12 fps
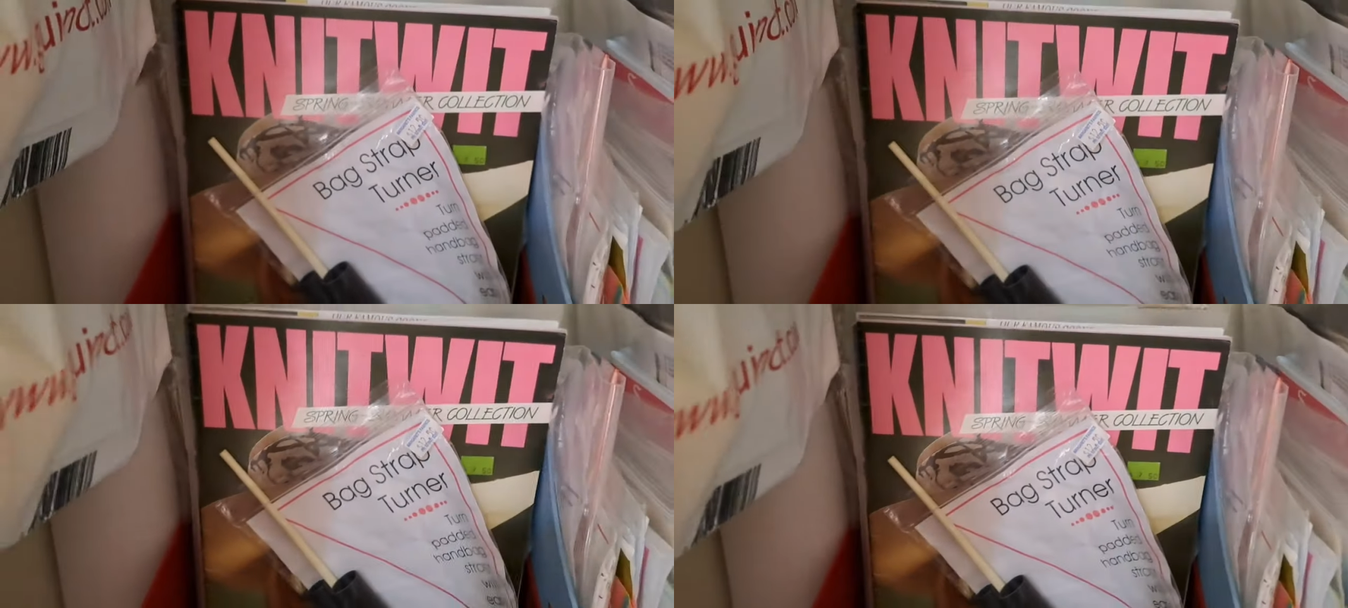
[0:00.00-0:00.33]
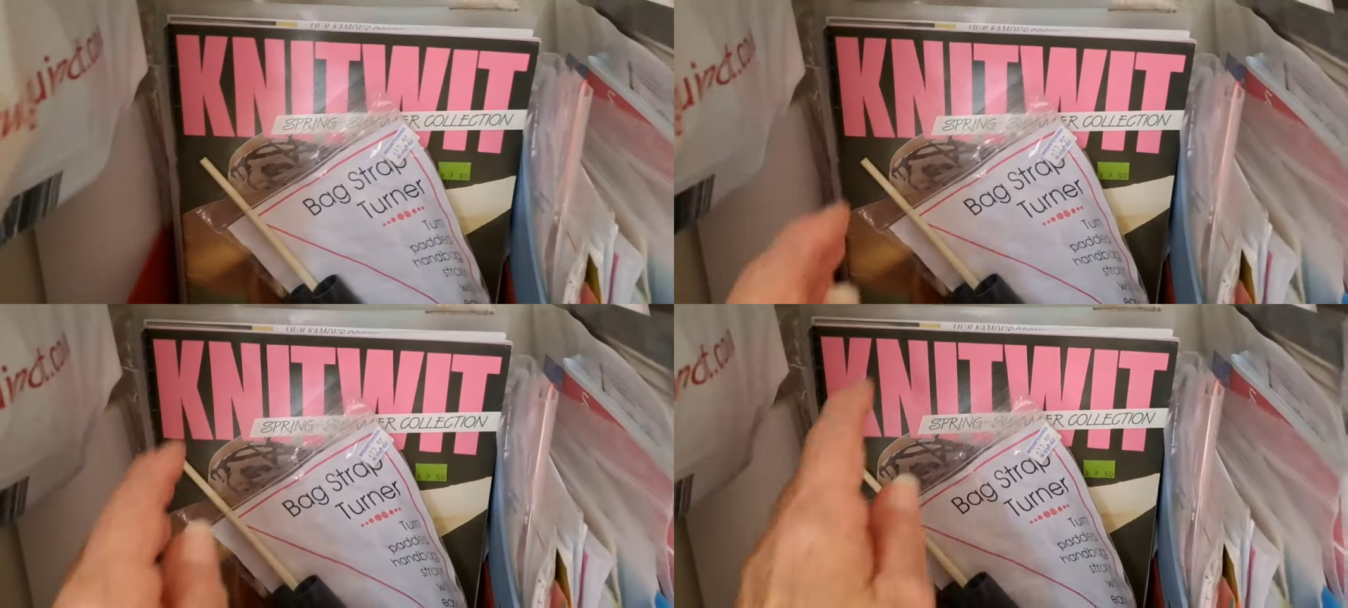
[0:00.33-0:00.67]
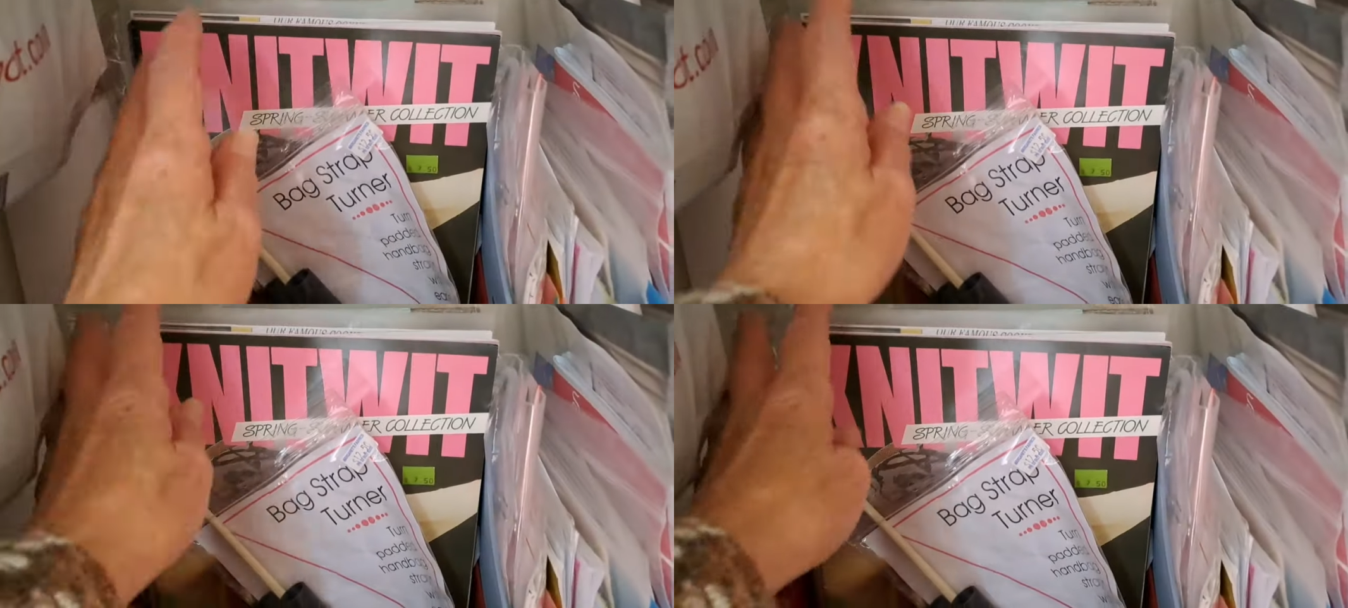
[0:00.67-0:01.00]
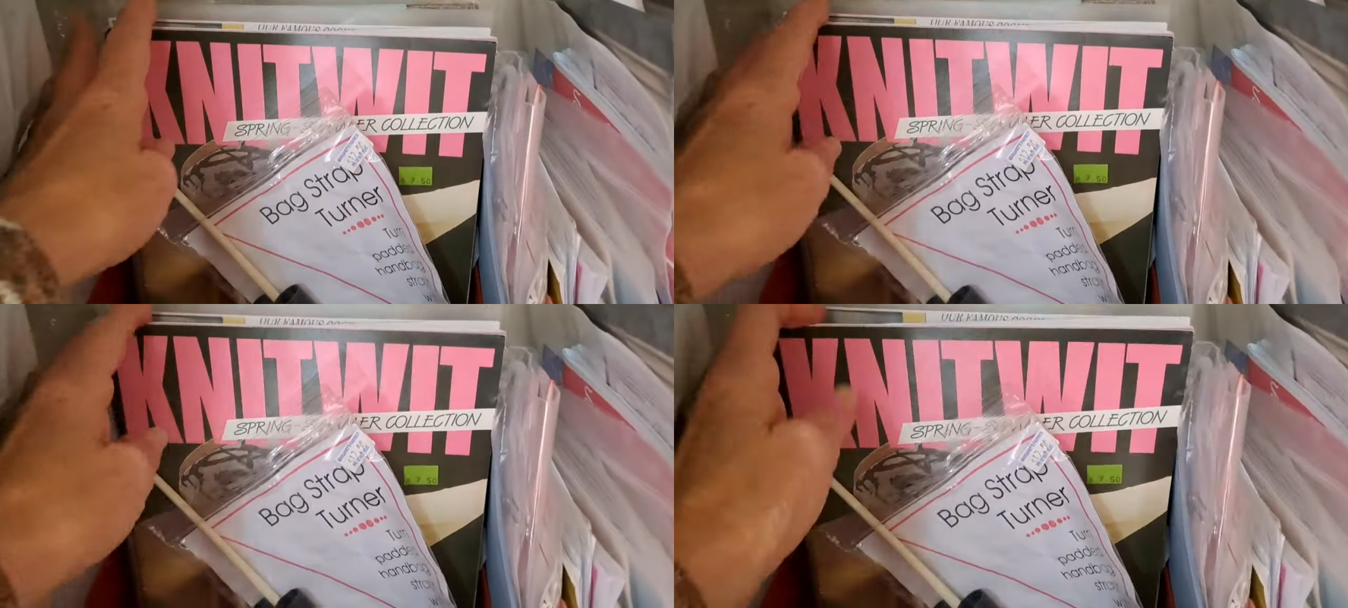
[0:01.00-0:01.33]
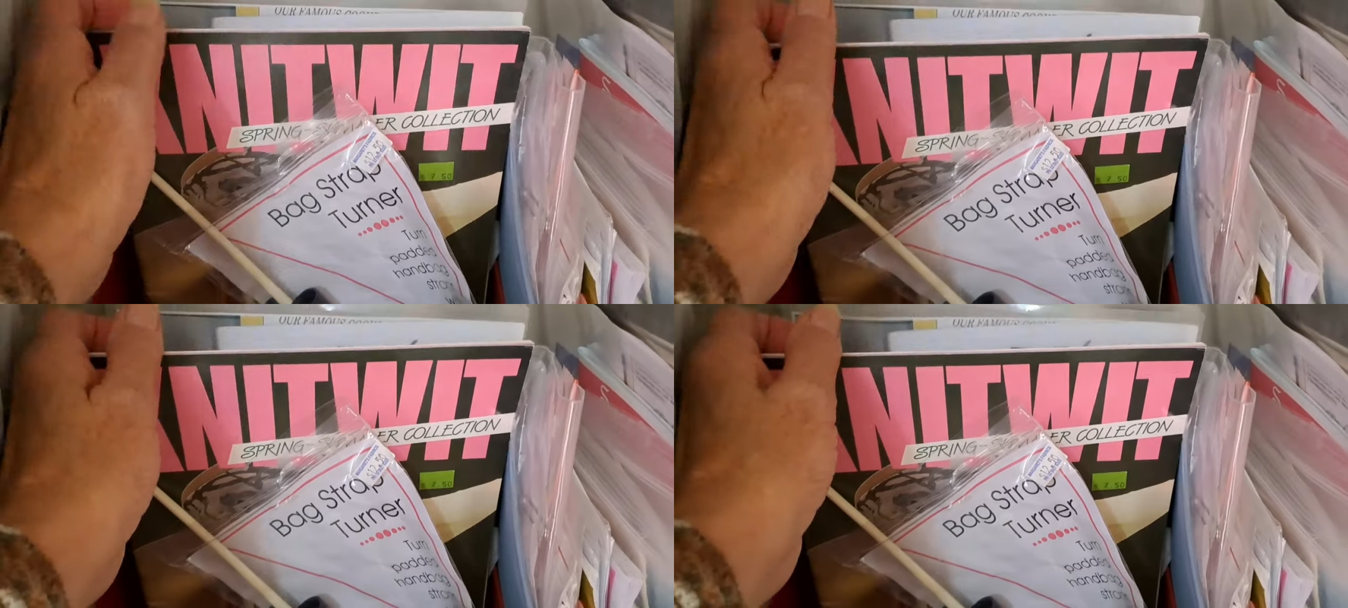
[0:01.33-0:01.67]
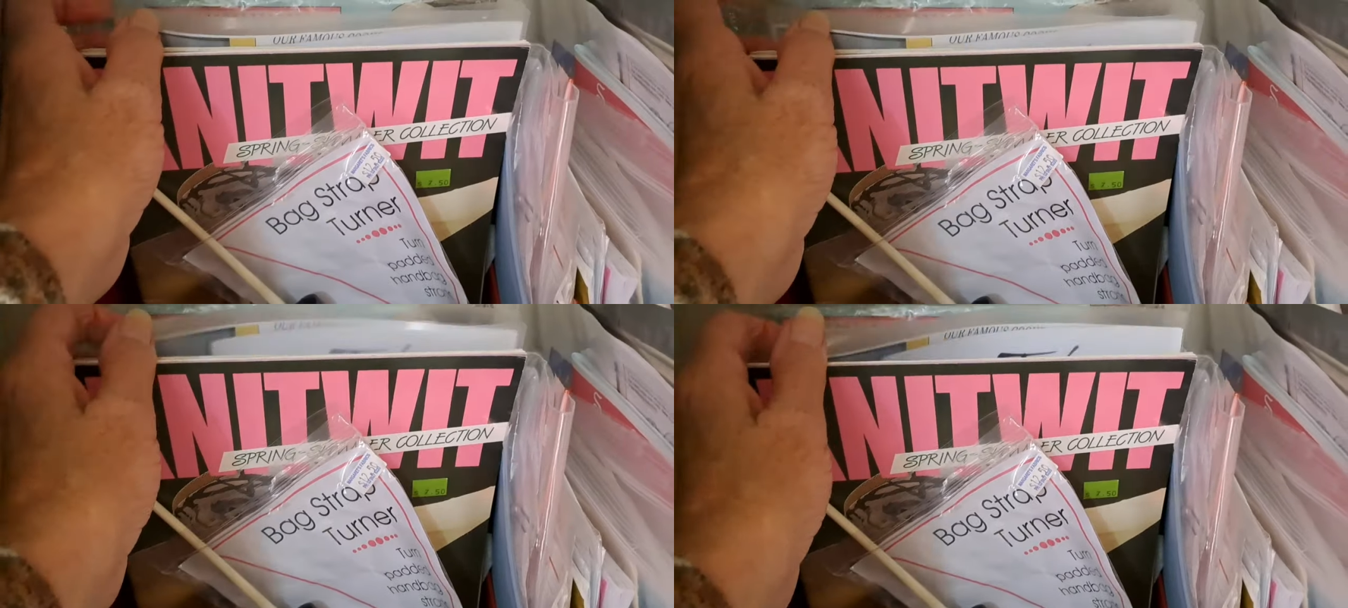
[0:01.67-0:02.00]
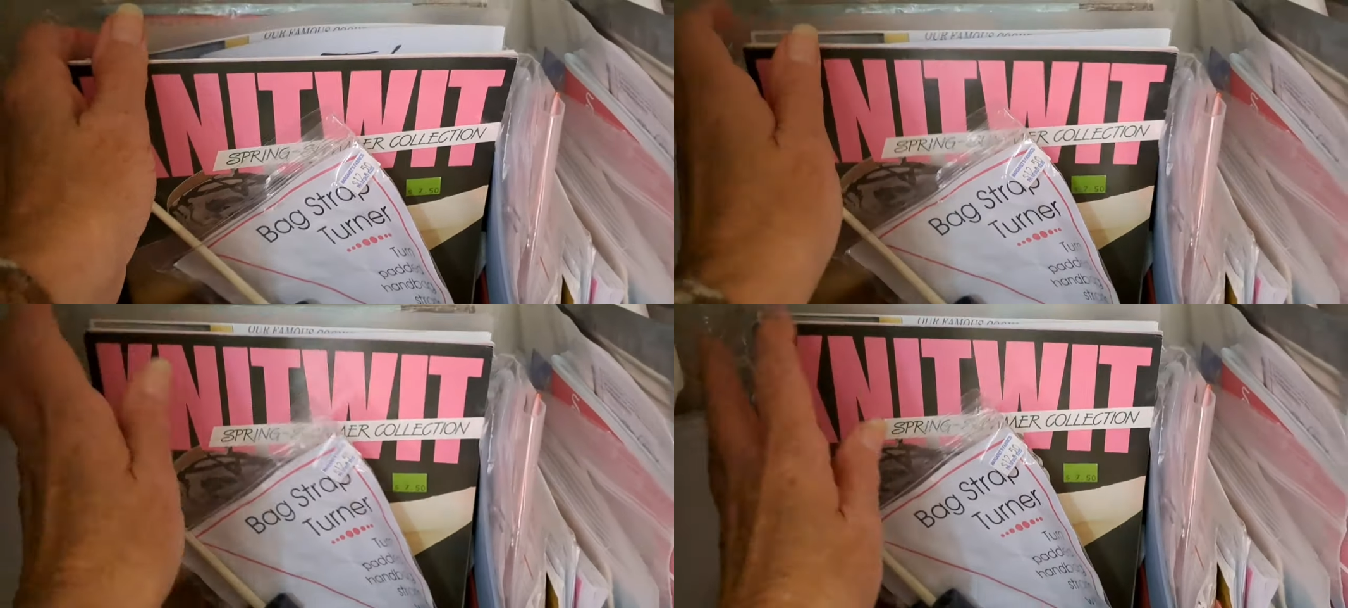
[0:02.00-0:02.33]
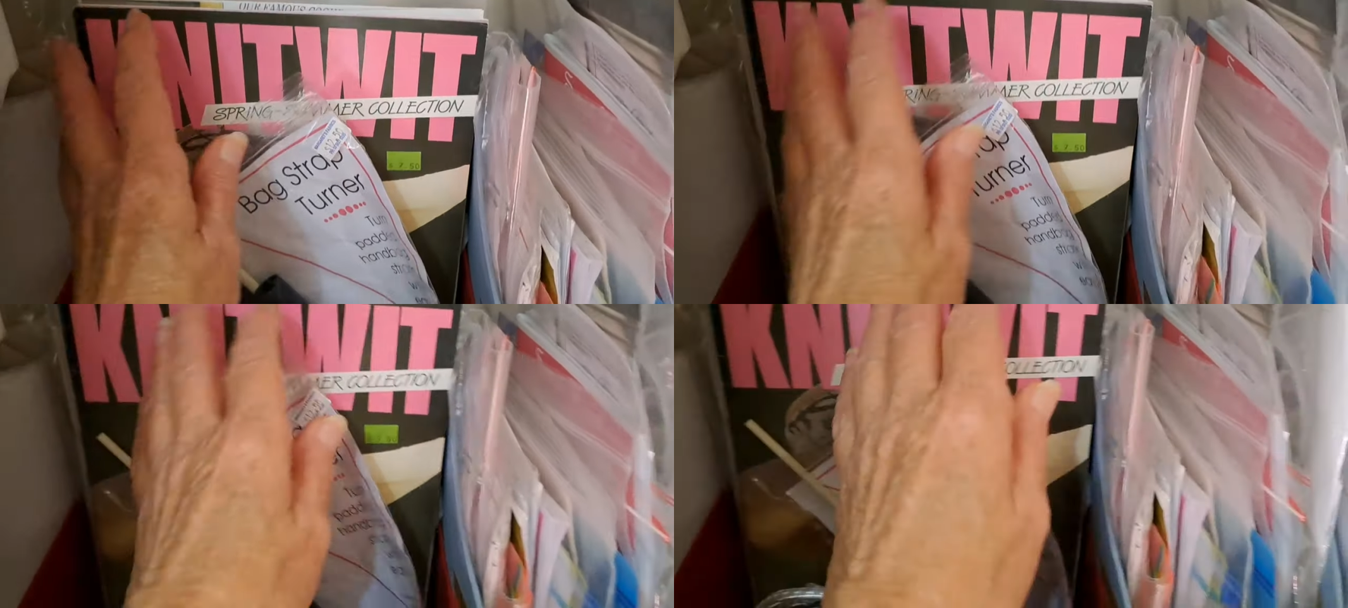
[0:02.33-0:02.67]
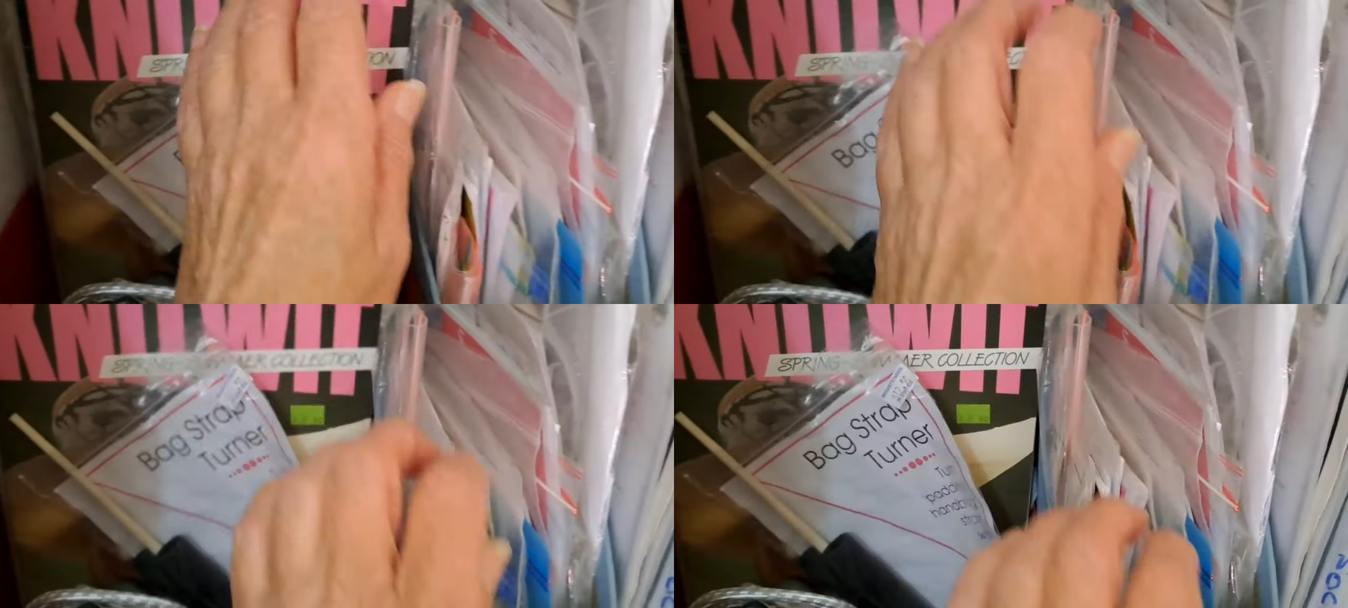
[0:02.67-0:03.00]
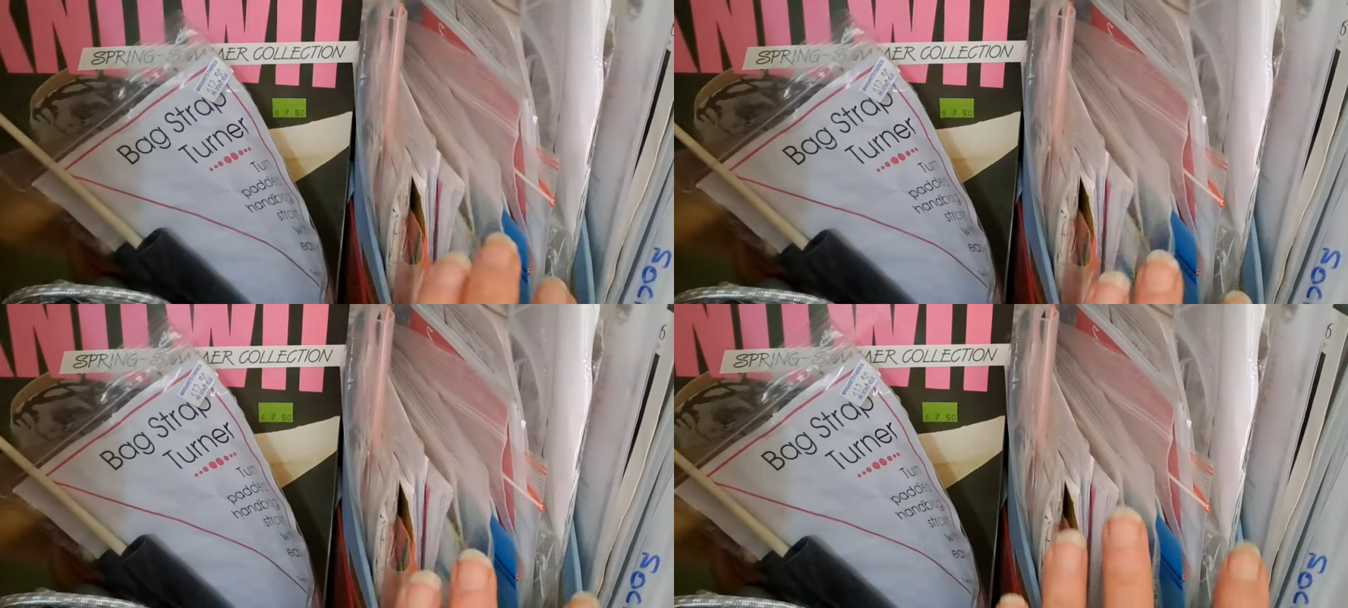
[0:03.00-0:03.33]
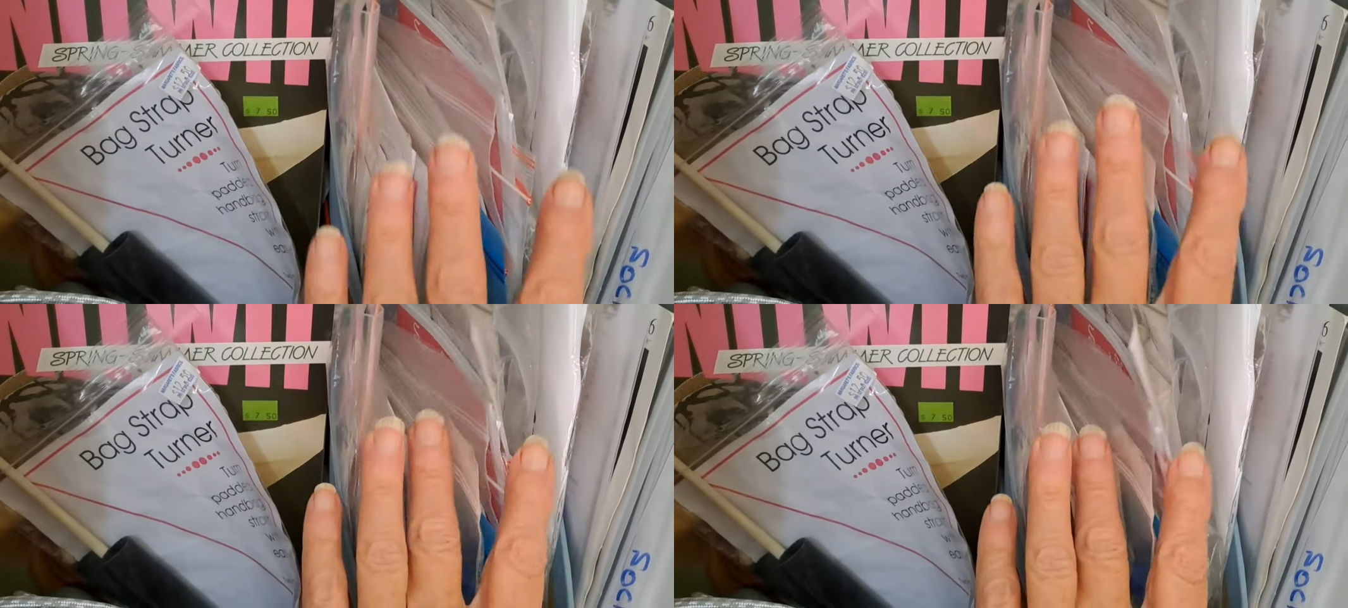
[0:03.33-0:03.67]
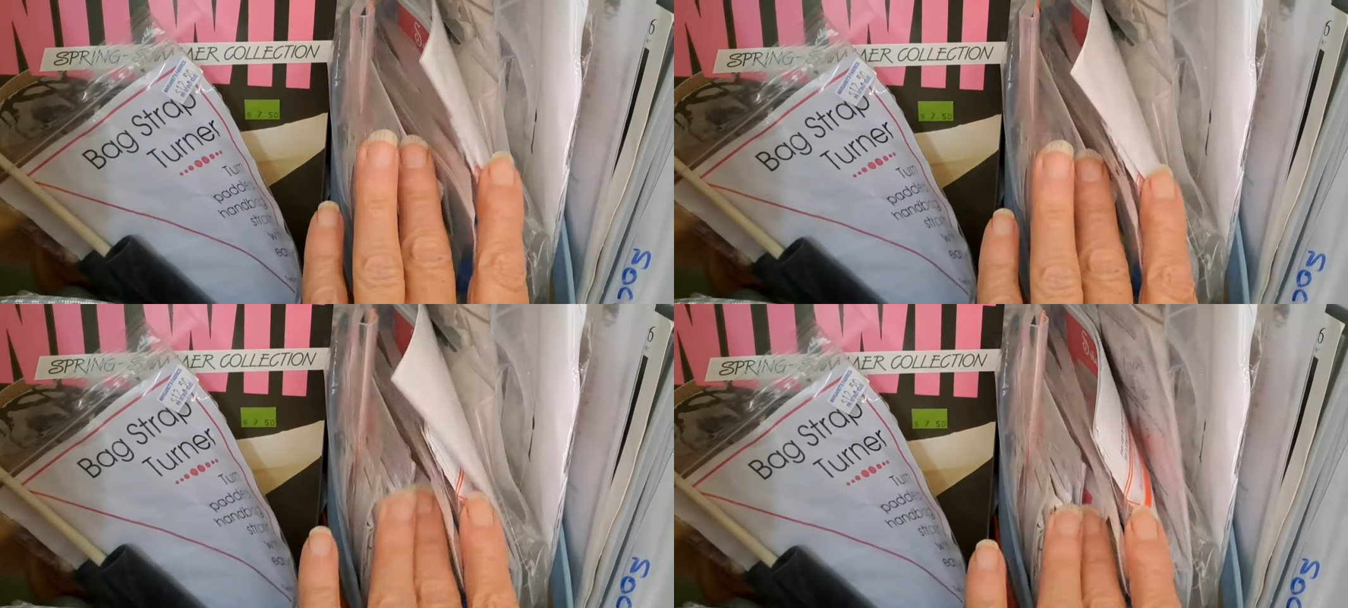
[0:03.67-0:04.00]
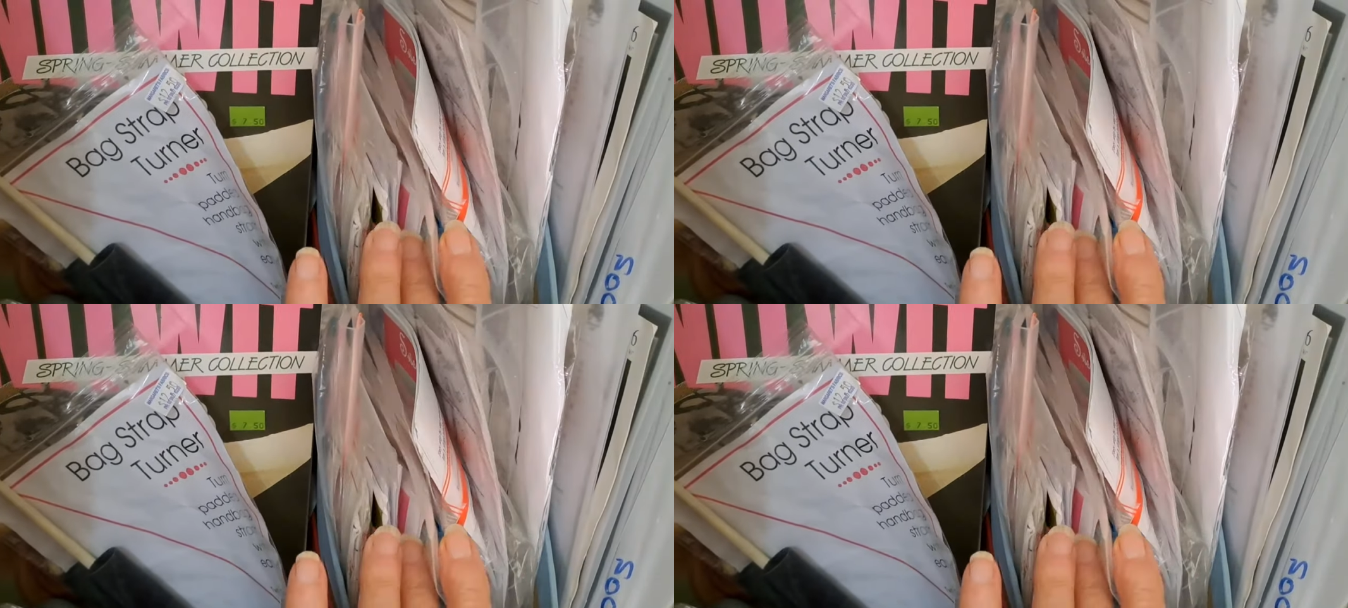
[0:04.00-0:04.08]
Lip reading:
Nobody's mouth can be seen.